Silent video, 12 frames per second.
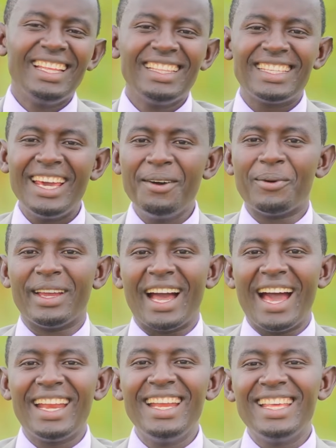Jewe
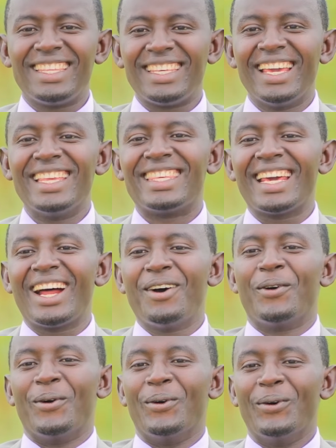ari n'igihe
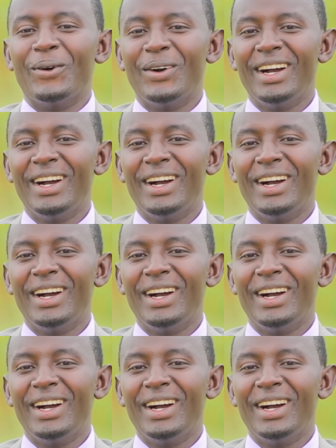ngeraho